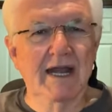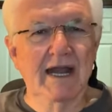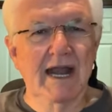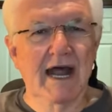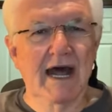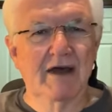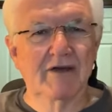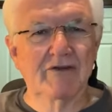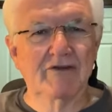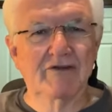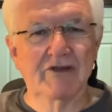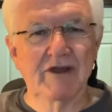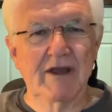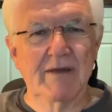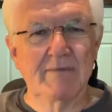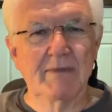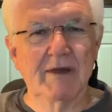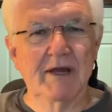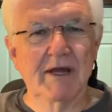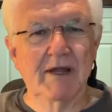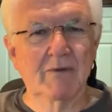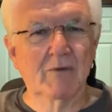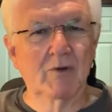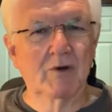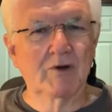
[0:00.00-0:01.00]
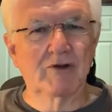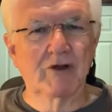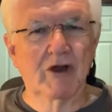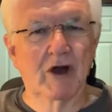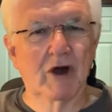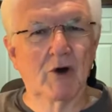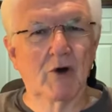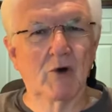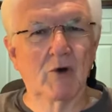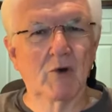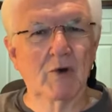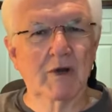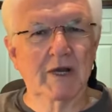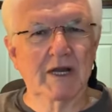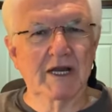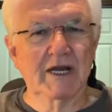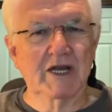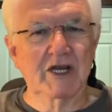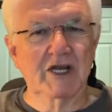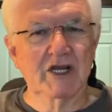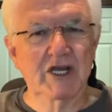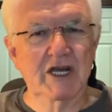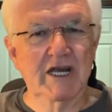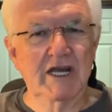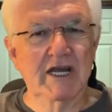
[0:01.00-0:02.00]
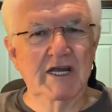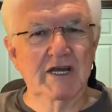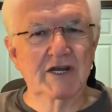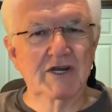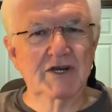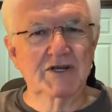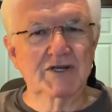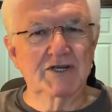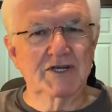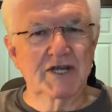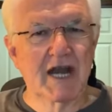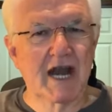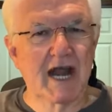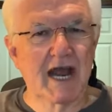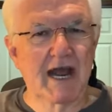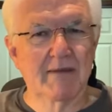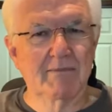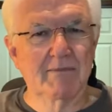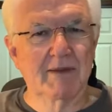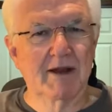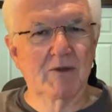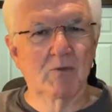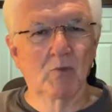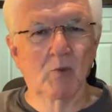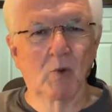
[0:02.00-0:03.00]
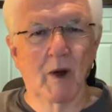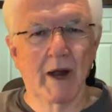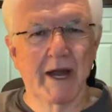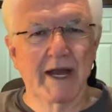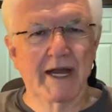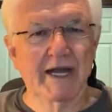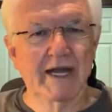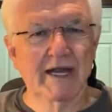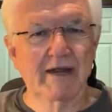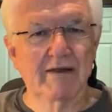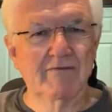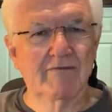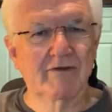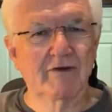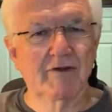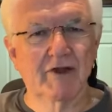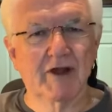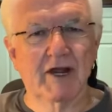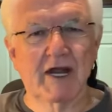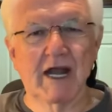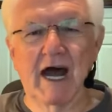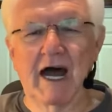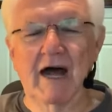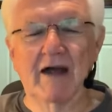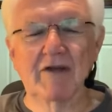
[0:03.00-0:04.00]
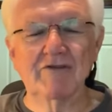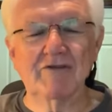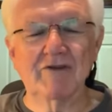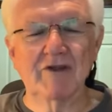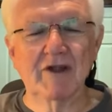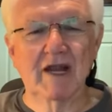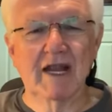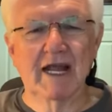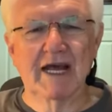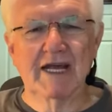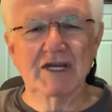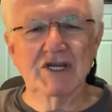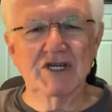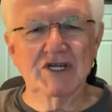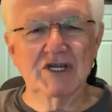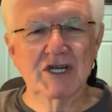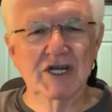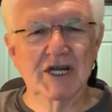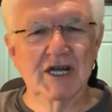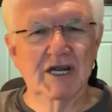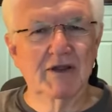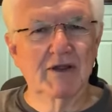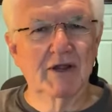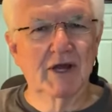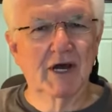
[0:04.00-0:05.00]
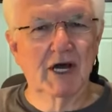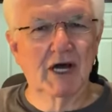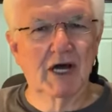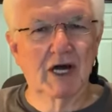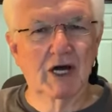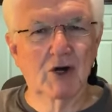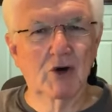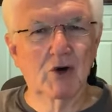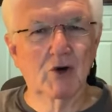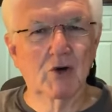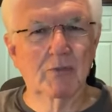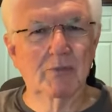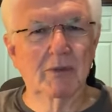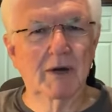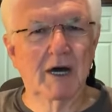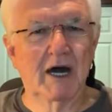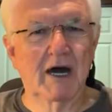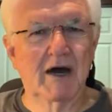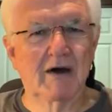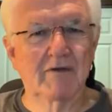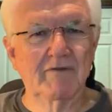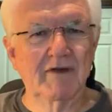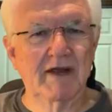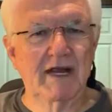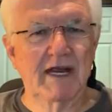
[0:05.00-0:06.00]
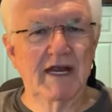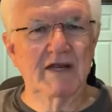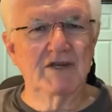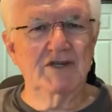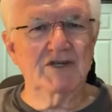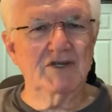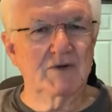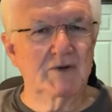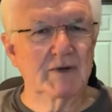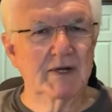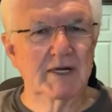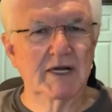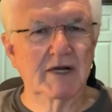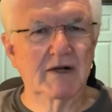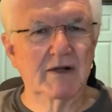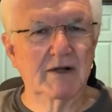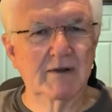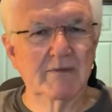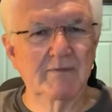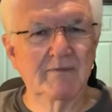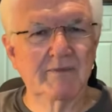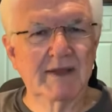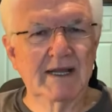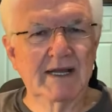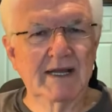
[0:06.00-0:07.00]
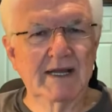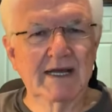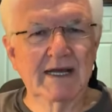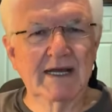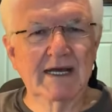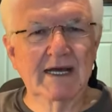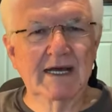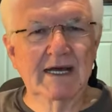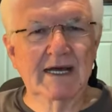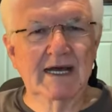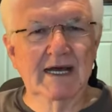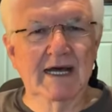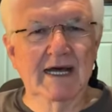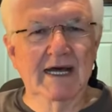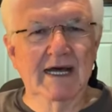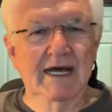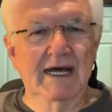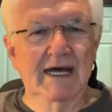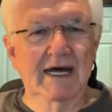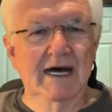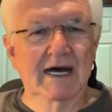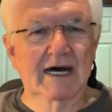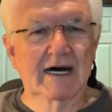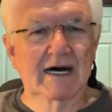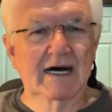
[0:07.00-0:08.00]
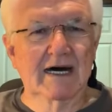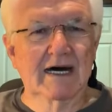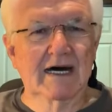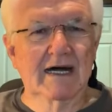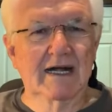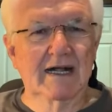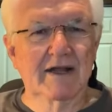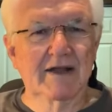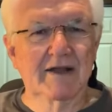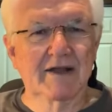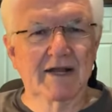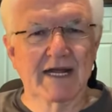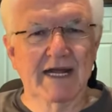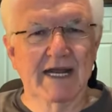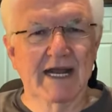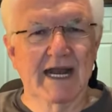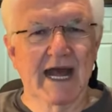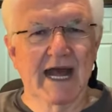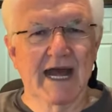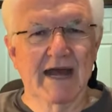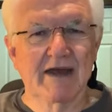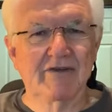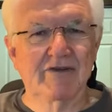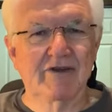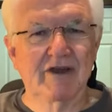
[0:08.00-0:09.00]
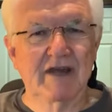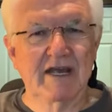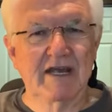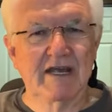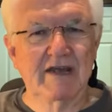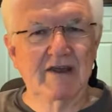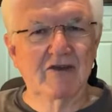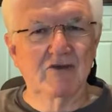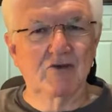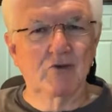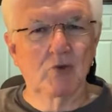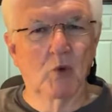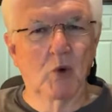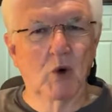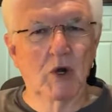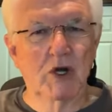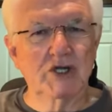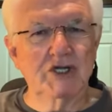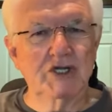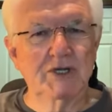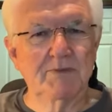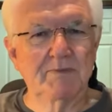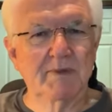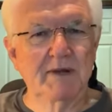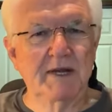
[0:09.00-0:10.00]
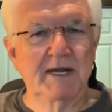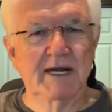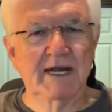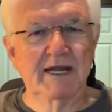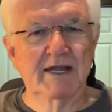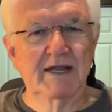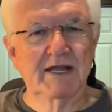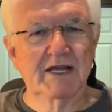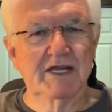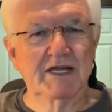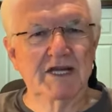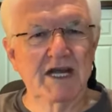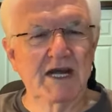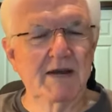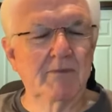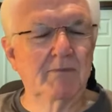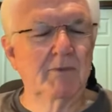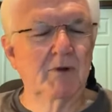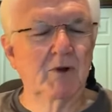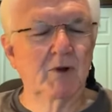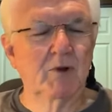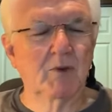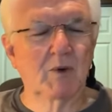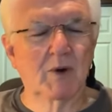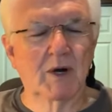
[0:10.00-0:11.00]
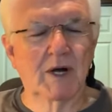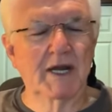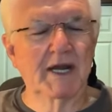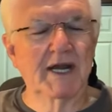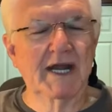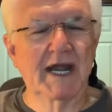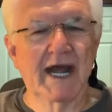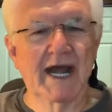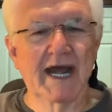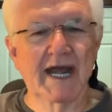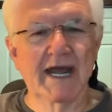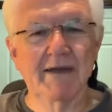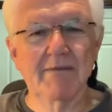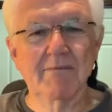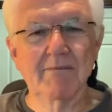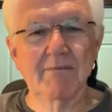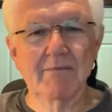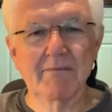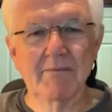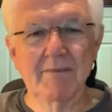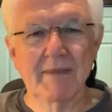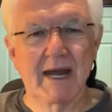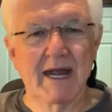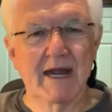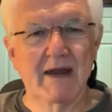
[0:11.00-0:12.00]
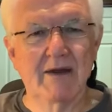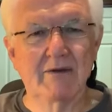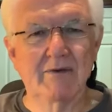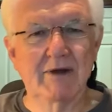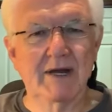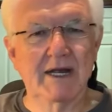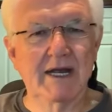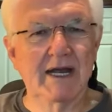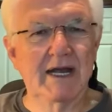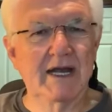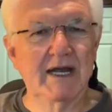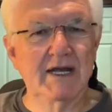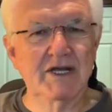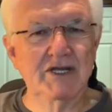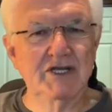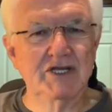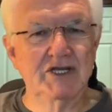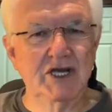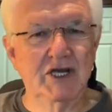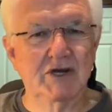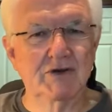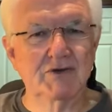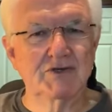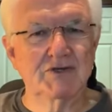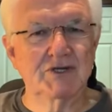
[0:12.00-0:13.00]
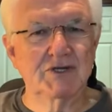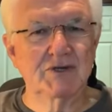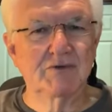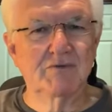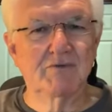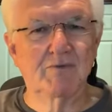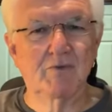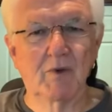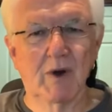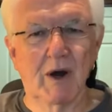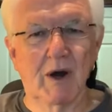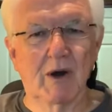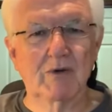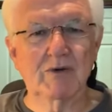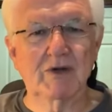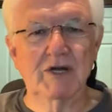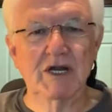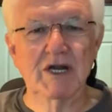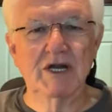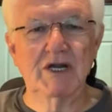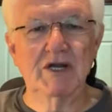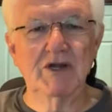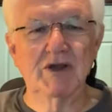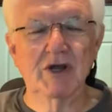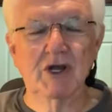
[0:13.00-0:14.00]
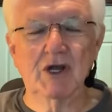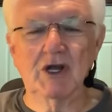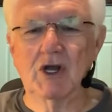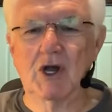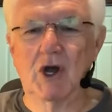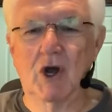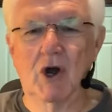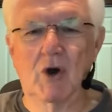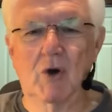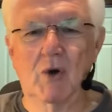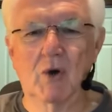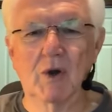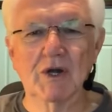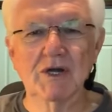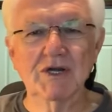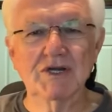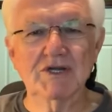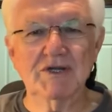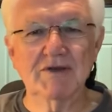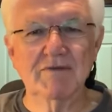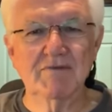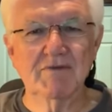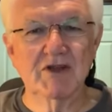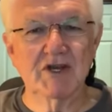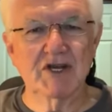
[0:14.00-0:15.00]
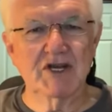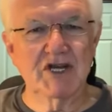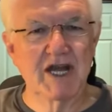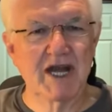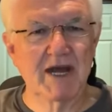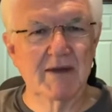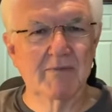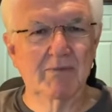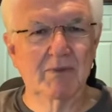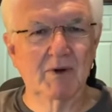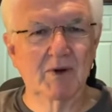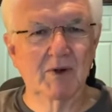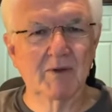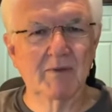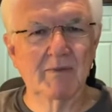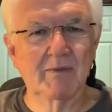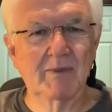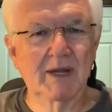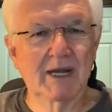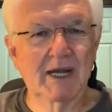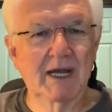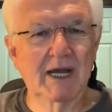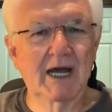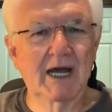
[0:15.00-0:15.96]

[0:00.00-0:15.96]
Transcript: Now, Simeon was old in years and had been waiting for the consolation and the hope of Israel. Then, as he is worshiping in the temple one day, Mary and Joseph walked into the courts of the temple